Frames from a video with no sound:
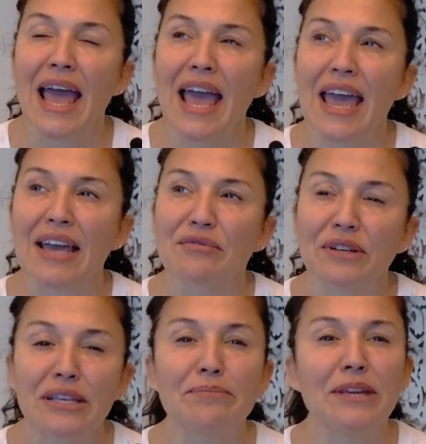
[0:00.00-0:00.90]
and
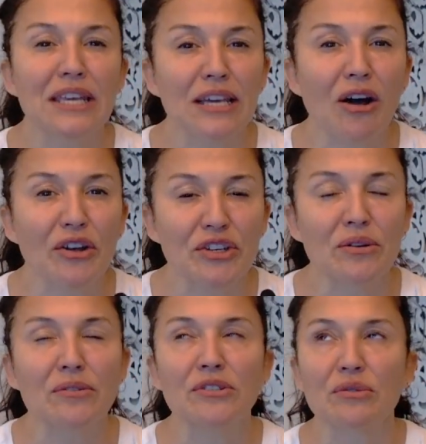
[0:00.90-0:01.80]
really being on
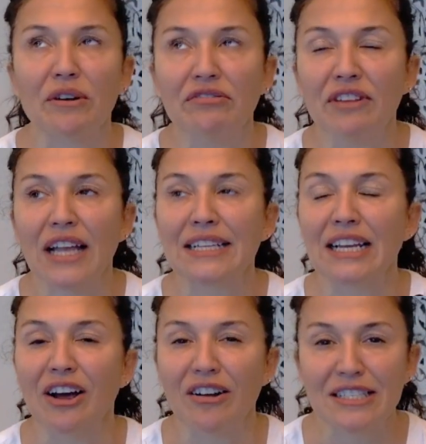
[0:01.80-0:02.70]
your own to reflect
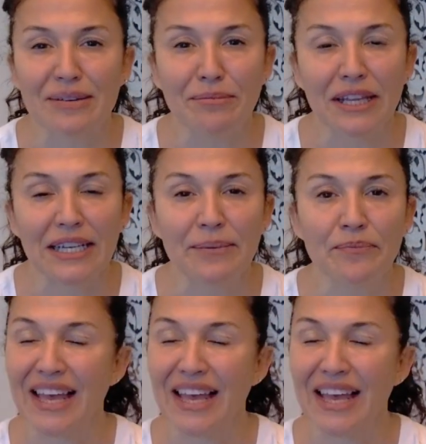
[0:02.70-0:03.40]
and contemplate.